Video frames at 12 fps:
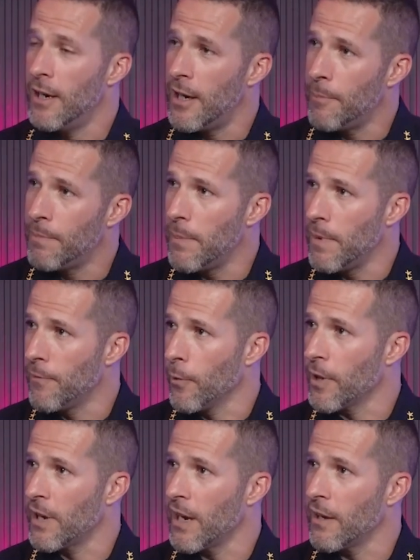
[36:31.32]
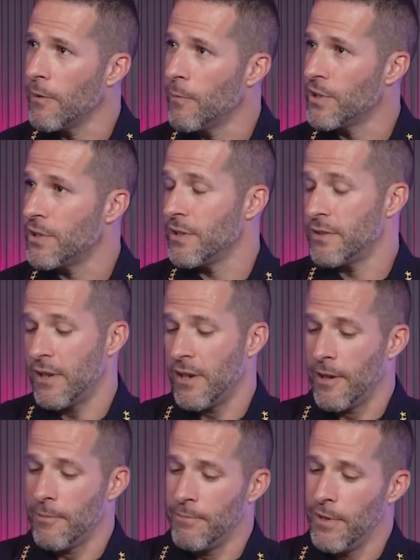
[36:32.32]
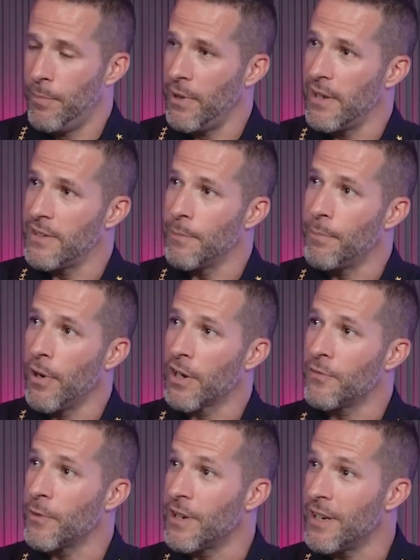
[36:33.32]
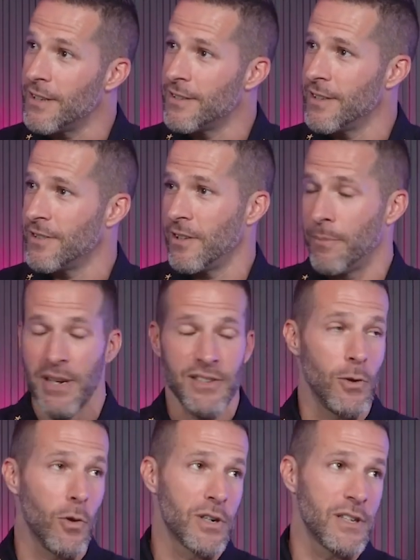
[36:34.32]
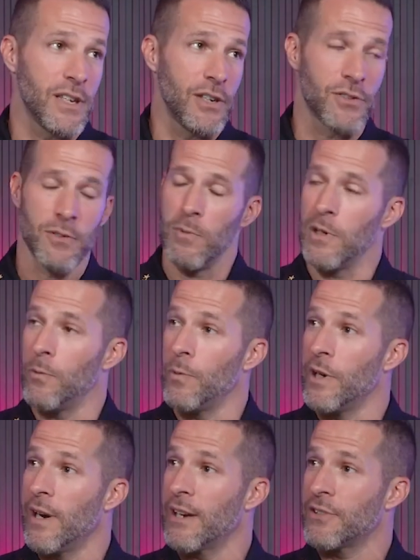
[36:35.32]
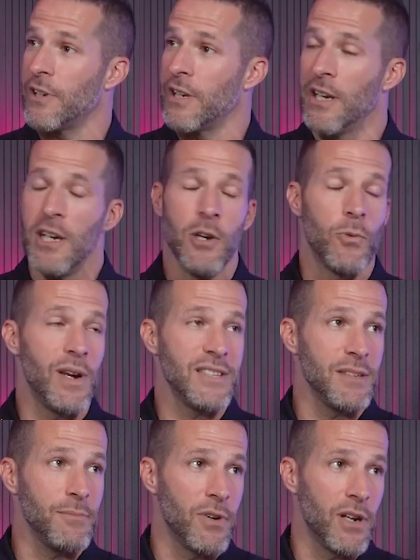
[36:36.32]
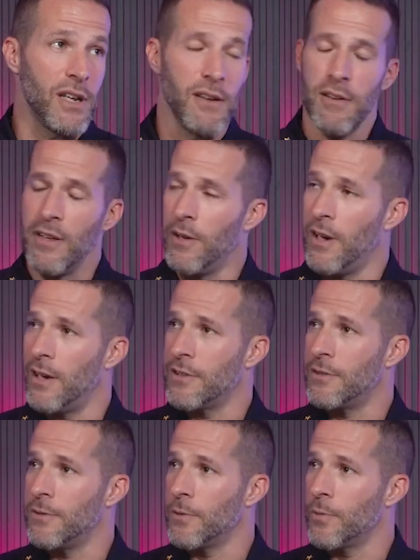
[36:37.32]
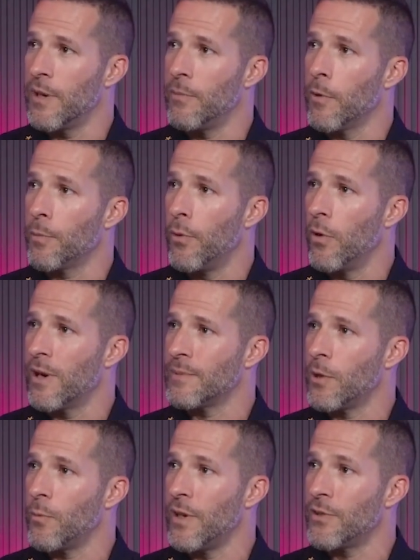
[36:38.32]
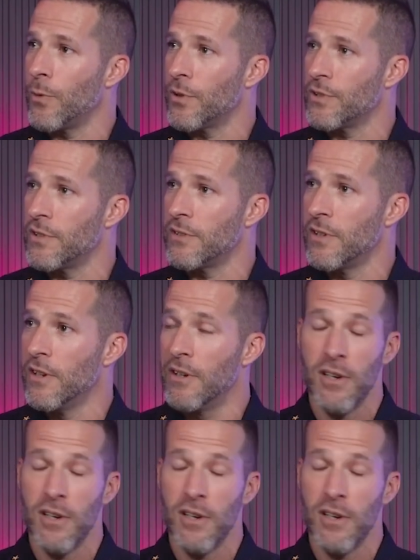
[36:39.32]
PP4K, which is the Police and Parks for Kids. It's an amazing organization where we're actually raising money to create more programs and resources